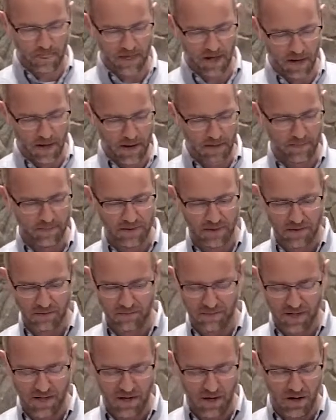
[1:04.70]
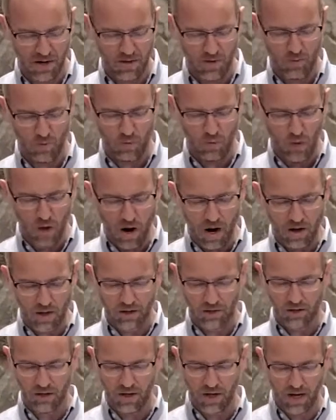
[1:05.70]
It could be on a
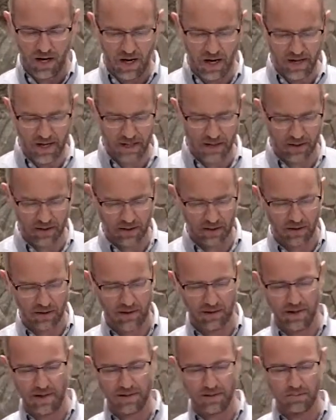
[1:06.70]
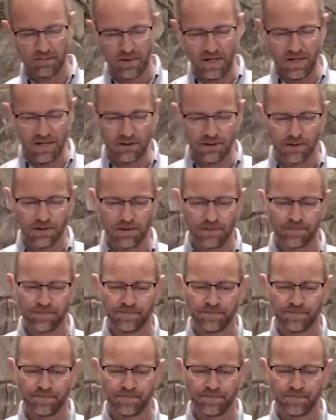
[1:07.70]
walk or a hike at the beach.